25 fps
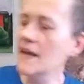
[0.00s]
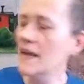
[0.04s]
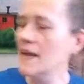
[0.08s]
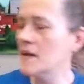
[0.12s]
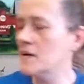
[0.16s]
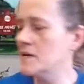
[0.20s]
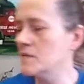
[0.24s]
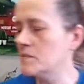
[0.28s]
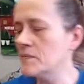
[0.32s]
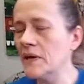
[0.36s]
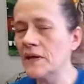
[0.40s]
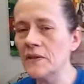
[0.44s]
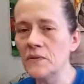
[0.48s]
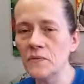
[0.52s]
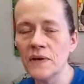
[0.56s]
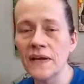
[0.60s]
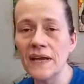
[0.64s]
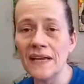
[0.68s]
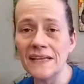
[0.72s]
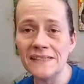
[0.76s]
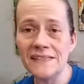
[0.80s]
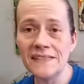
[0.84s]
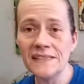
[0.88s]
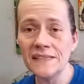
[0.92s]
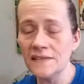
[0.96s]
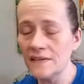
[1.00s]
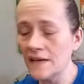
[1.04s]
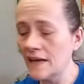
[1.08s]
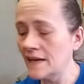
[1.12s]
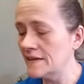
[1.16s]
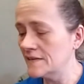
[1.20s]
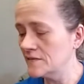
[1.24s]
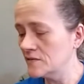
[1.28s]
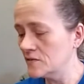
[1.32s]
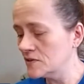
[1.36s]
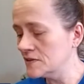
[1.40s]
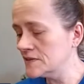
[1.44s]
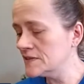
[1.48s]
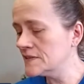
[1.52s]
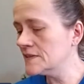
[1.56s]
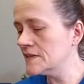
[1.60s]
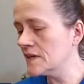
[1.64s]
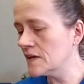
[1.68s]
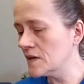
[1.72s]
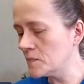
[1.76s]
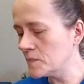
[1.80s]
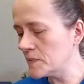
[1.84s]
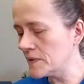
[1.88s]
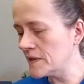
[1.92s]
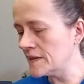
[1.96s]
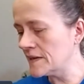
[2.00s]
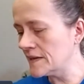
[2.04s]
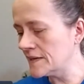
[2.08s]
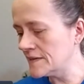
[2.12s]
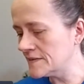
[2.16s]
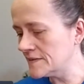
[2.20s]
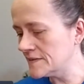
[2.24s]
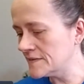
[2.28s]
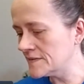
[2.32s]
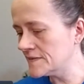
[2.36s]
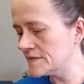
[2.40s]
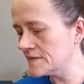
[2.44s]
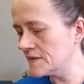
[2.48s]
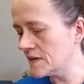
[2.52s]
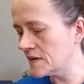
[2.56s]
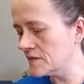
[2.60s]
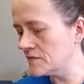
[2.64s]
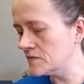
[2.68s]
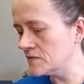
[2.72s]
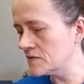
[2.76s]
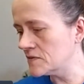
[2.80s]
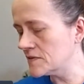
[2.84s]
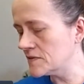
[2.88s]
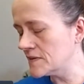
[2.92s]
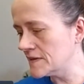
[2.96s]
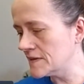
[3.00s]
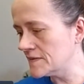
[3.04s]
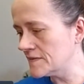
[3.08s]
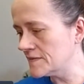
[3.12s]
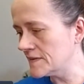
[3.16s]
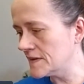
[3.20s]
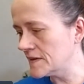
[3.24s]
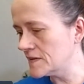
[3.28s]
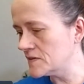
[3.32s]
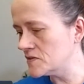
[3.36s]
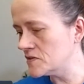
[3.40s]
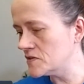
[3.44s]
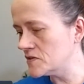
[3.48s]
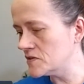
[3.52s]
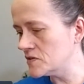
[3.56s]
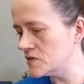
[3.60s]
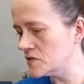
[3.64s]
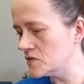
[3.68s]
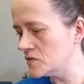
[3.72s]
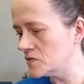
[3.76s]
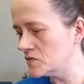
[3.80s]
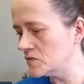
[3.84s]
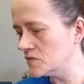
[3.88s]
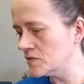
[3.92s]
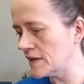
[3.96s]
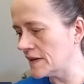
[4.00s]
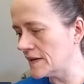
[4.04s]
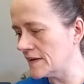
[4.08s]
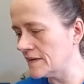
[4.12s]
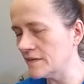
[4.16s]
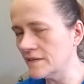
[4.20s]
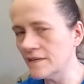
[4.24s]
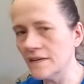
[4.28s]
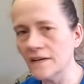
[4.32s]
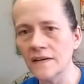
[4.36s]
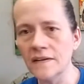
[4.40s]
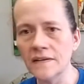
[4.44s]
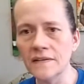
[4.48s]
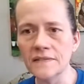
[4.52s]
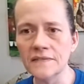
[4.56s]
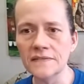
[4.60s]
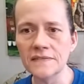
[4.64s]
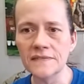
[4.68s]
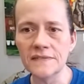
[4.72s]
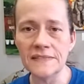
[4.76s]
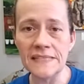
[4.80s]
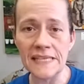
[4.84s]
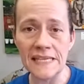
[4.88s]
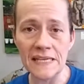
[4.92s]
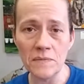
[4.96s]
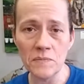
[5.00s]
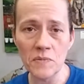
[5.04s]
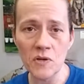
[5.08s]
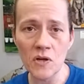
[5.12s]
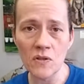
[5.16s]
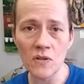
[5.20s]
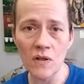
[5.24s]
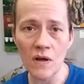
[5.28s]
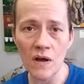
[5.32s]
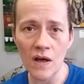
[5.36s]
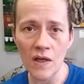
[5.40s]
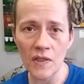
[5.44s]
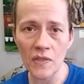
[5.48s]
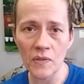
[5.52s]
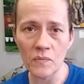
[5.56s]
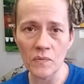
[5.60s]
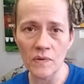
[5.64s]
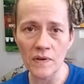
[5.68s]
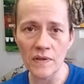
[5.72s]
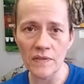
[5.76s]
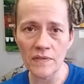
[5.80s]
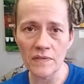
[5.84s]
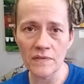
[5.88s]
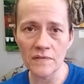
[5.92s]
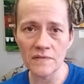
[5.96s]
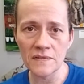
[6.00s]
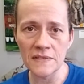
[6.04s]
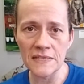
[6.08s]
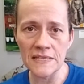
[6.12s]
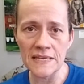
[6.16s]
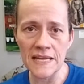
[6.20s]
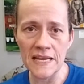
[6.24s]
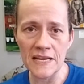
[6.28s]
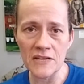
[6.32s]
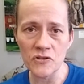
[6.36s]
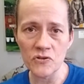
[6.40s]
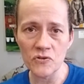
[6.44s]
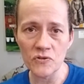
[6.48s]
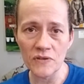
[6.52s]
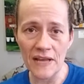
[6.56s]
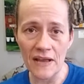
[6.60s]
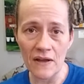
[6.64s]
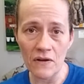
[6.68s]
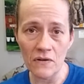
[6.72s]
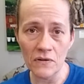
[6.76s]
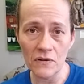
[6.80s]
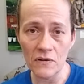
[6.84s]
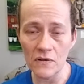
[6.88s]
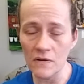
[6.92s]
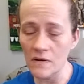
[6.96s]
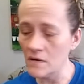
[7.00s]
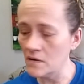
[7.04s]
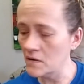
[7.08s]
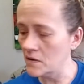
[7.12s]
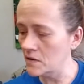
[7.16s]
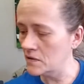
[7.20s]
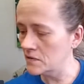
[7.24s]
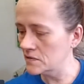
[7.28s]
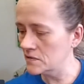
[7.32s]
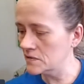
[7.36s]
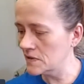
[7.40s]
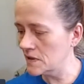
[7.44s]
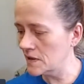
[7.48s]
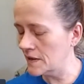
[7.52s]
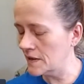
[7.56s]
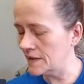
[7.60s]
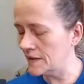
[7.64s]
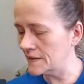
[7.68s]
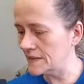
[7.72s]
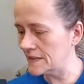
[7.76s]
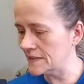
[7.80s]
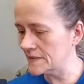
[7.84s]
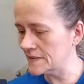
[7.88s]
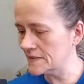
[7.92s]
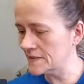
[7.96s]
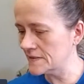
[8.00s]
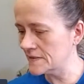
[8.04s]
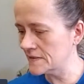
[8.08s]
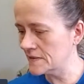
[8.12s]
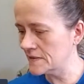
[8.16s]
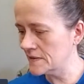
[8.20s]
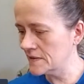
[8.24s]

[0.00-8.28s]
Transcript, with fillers: And by the way, I did, I looked it up and I discovered they said to use a uh, damp cloth with denatured alcohol on it.